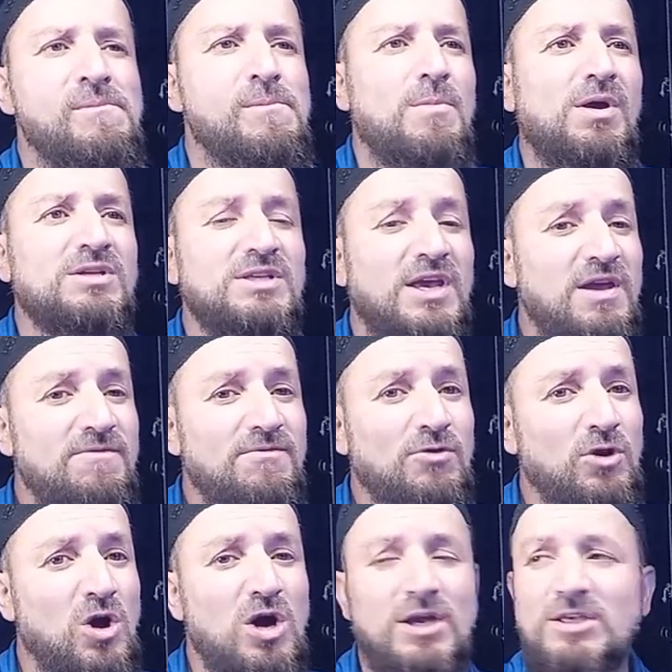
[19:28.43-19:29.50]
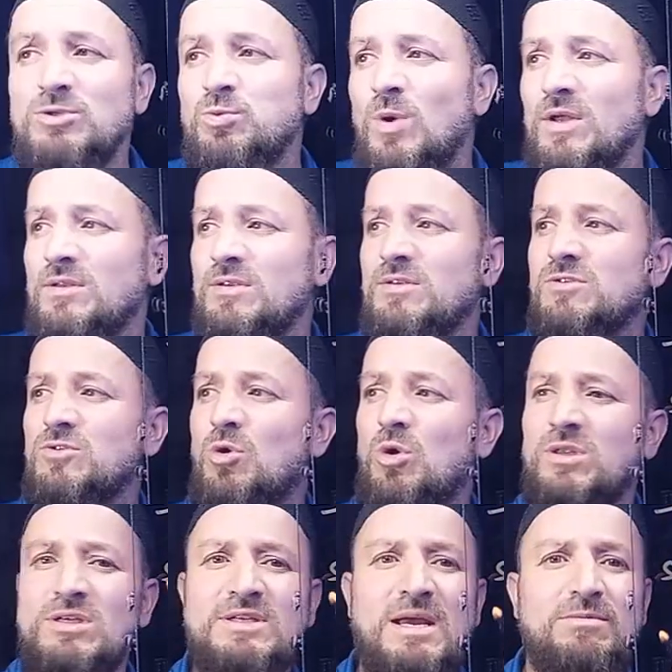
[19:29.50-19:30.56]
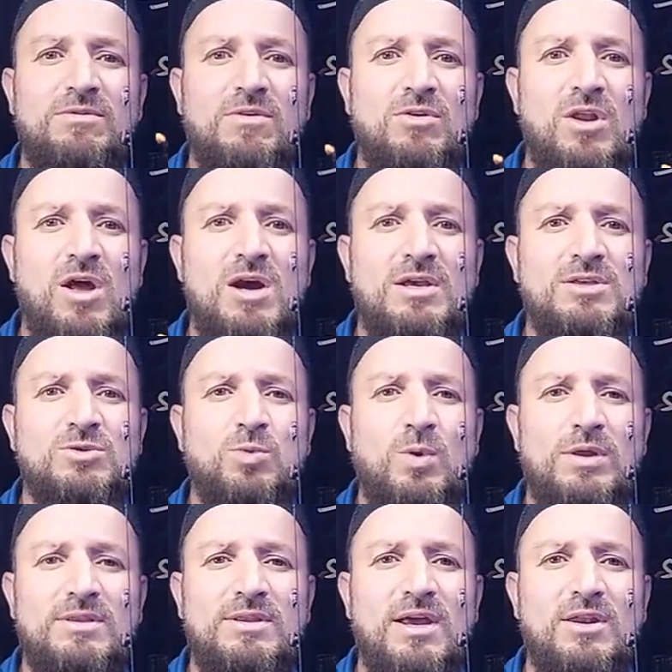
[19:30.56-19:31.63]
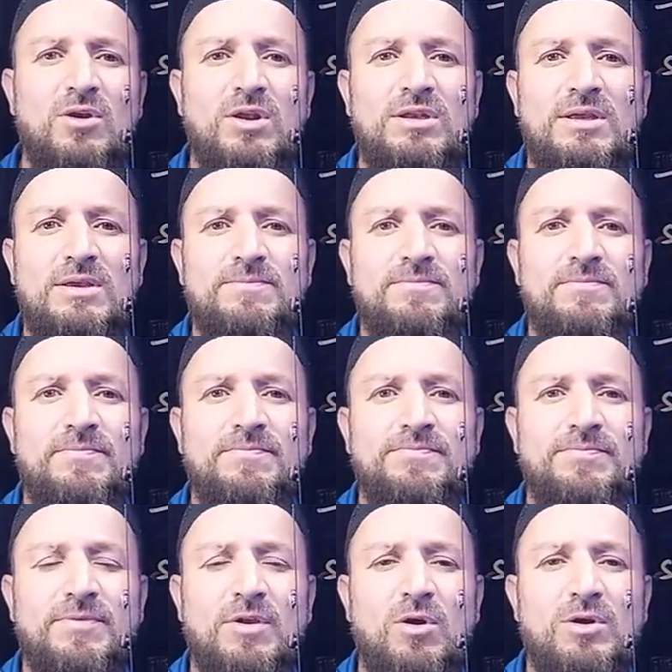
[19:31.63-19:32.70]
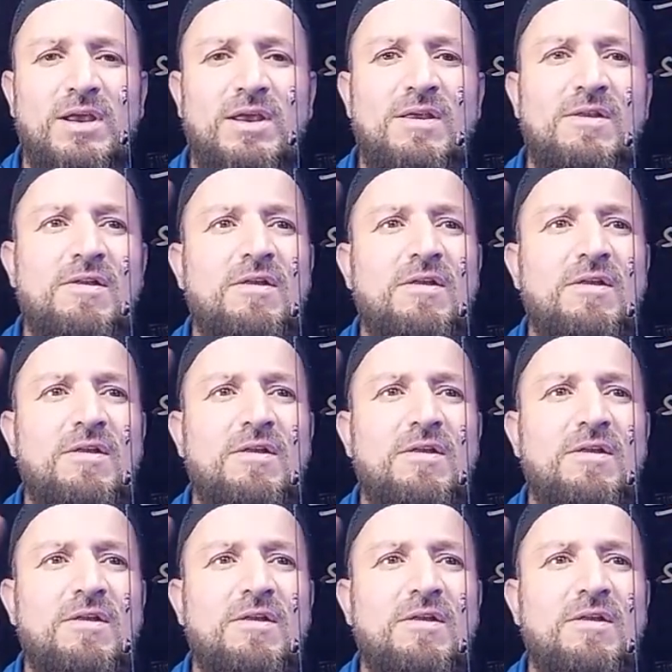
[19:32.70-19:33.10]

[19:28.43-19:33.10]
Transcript: Because if clock is 1, so all the time the clock is 1, then only, okay.